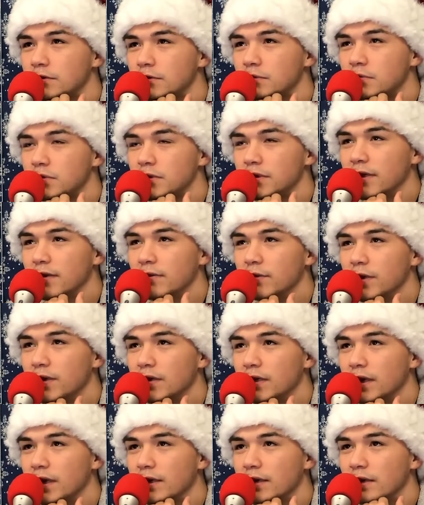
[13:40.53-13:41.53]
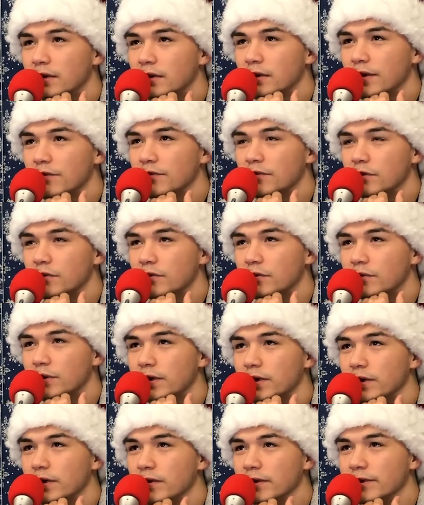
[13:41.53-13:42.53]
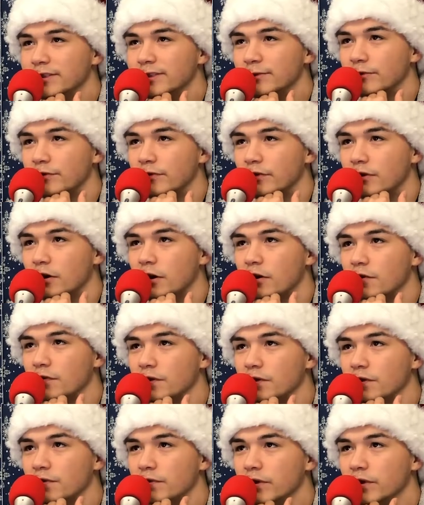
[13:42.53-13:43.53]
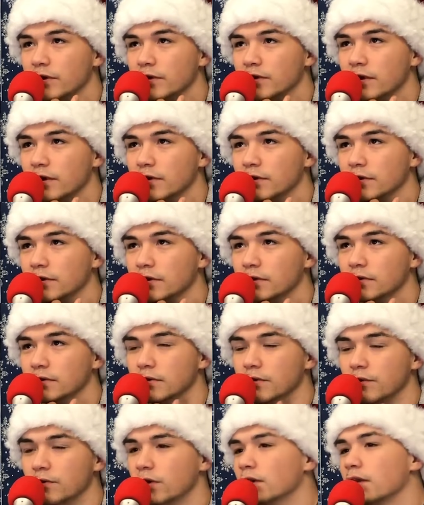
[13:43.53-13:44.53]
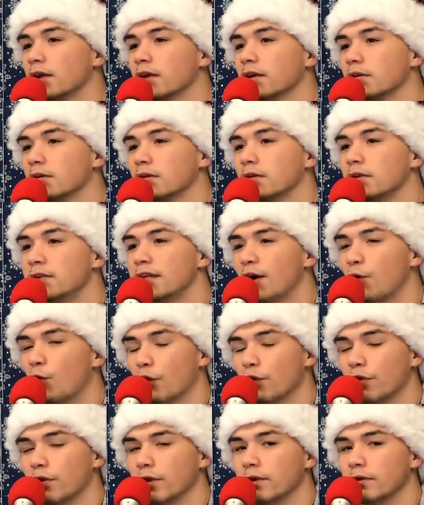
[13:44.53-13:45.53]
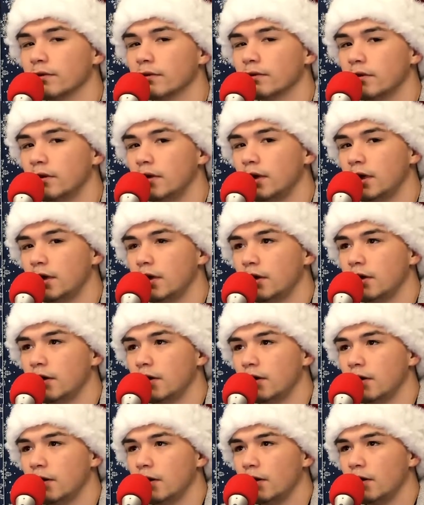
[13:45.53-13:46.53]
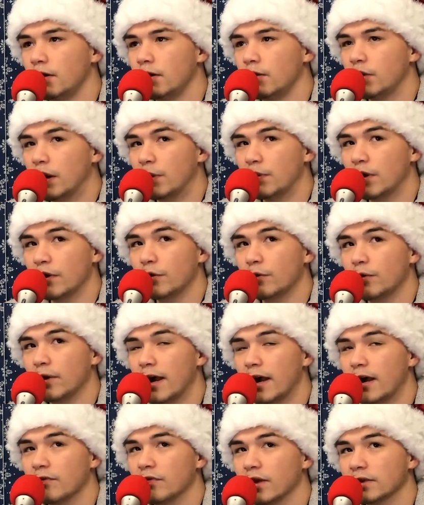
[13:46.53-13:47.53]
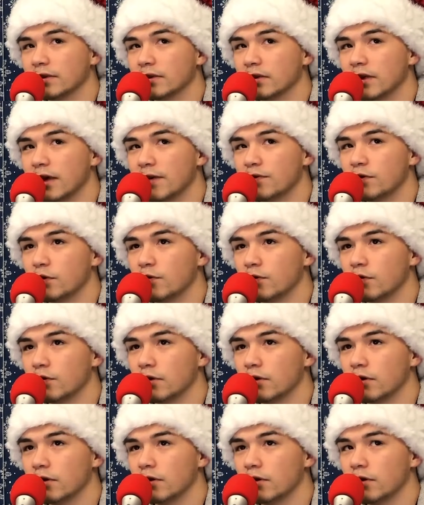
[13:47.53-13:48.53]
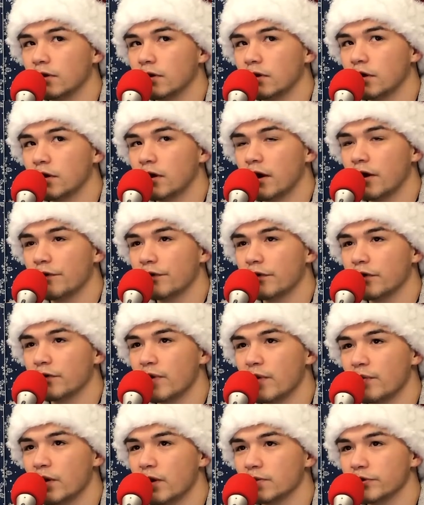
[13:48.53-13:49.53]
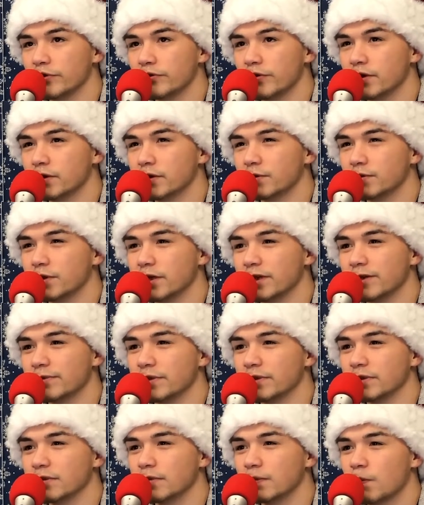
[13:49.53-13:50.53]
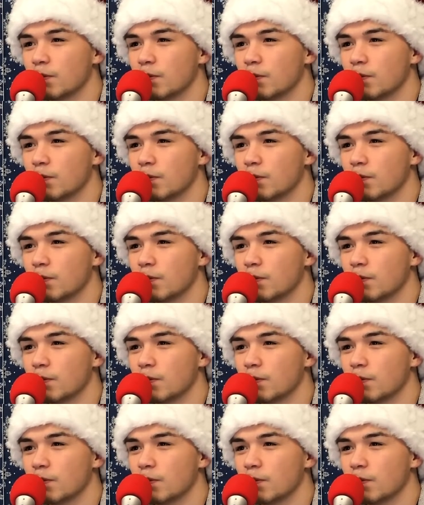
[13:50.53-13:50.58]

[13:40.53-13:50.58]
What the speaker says: But then we would like get a leftover. We'd get like some of her coffee if we did that, though. If we like dealt with it. My brother would have like the leftover coffee of my mom's drink sometimes.